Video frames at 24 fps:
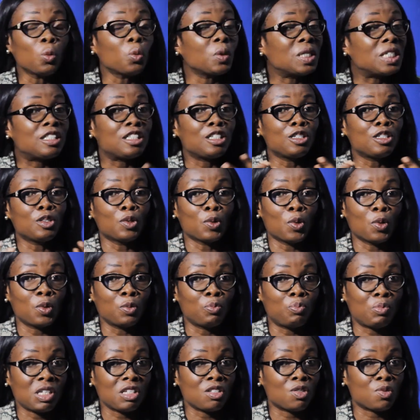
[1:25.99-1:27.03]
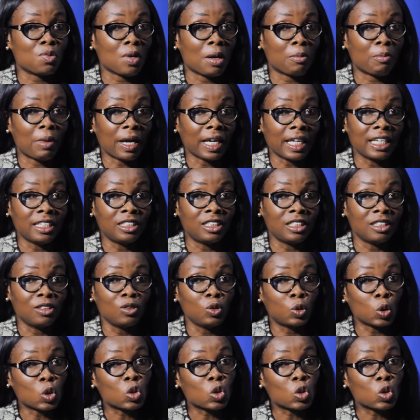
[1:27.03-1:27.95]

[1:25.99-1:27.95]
is in all beans, we are packaging,